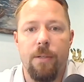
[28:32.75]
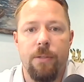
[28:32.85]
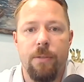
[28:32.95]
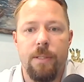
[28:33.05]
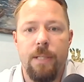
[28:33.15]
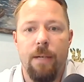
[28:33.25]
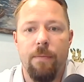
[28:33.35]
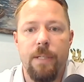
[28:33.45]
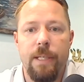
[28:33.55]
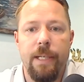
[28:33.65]
So instead
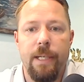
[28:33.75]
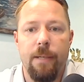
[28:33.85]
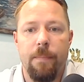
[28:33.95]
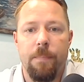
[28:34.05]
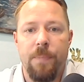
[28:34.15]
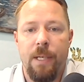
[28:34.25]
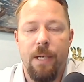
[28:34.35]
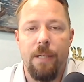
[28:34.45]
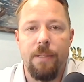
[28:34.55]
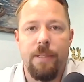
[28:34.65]
of needing
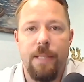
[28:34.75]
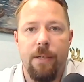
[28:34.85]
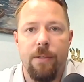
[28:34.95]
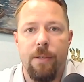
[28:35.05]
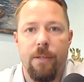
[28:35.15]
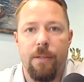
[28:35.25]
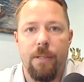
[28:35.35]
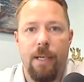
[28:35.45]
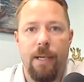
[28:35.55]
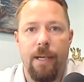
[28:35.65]
a standard